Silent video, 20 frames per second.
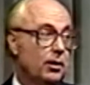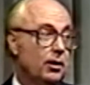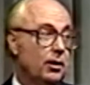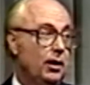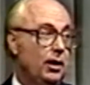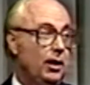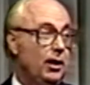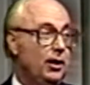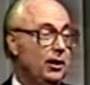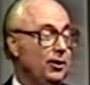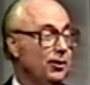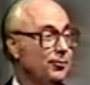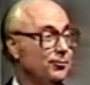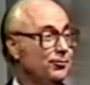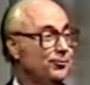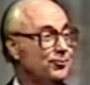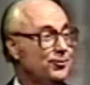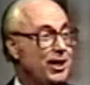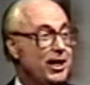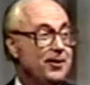Uh,
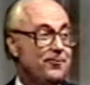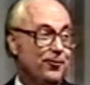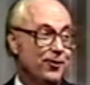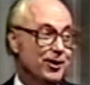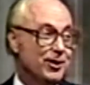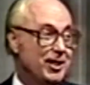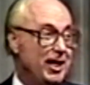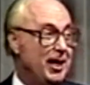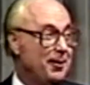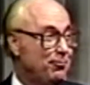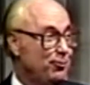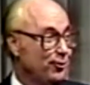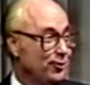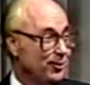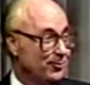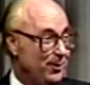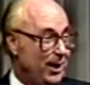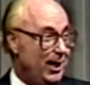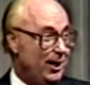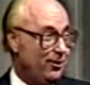take, for example, the
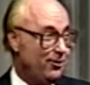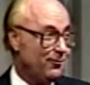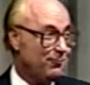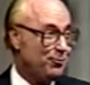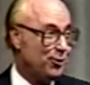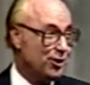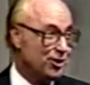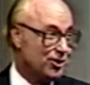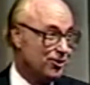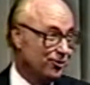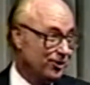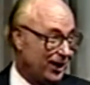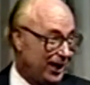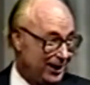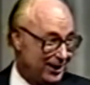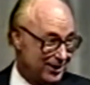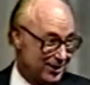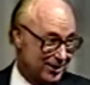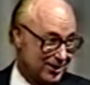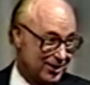matter of personal
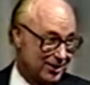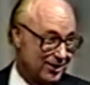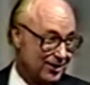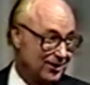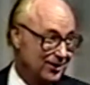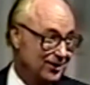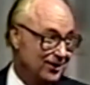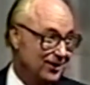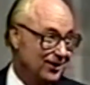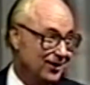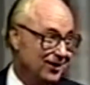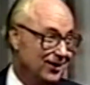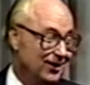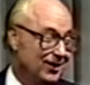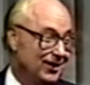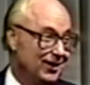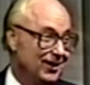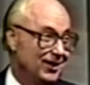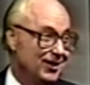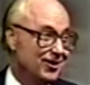guidance
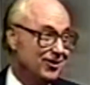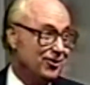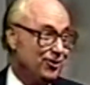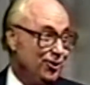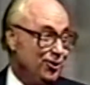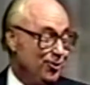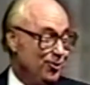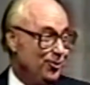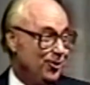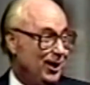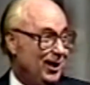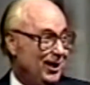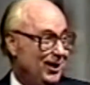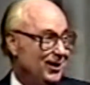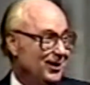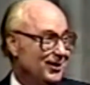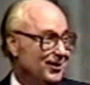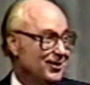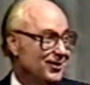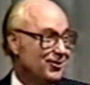through,
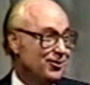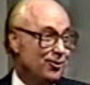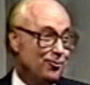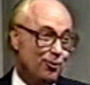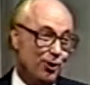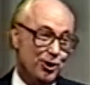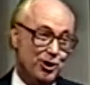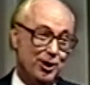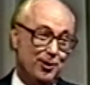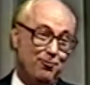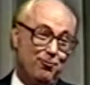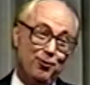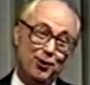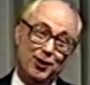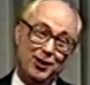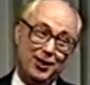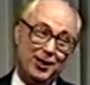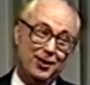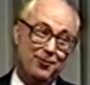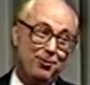uh, through worship with
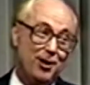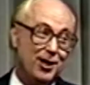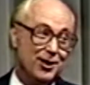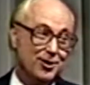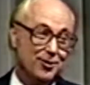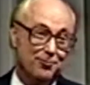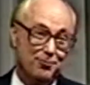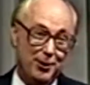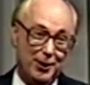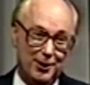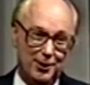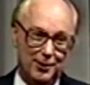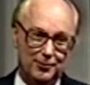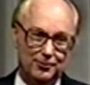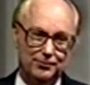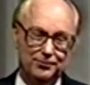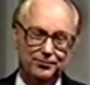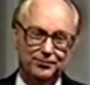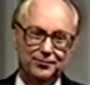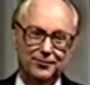the Apostle Peter.
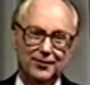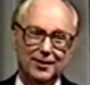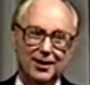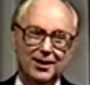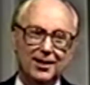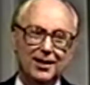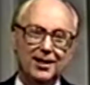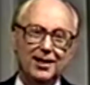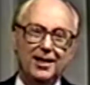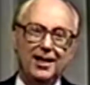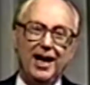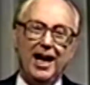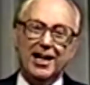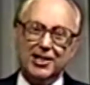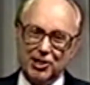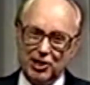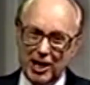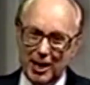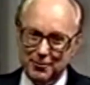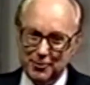Acts
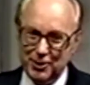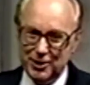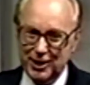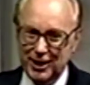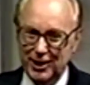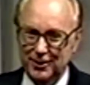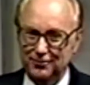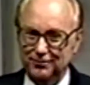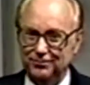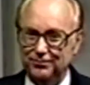chapter 10.